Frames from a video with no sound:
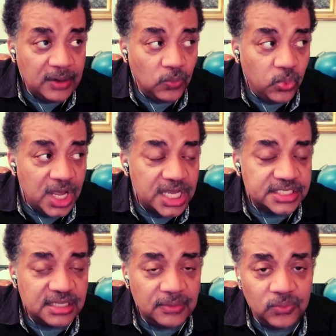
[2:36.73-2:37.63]
What
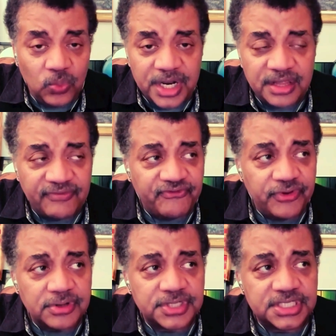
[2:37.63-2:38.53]
was one of
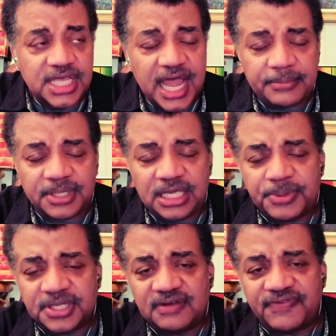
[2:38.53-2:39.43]
the first
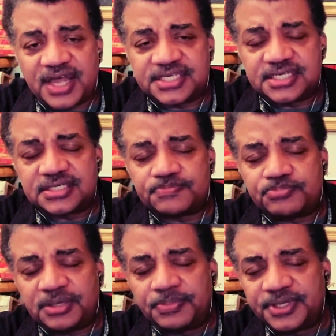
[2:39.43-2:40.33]
timekeeping
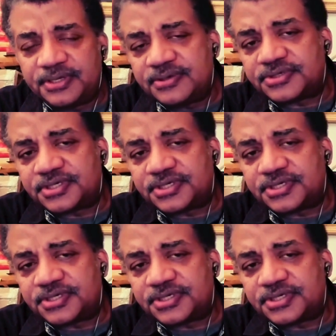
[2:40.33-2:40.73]
devices people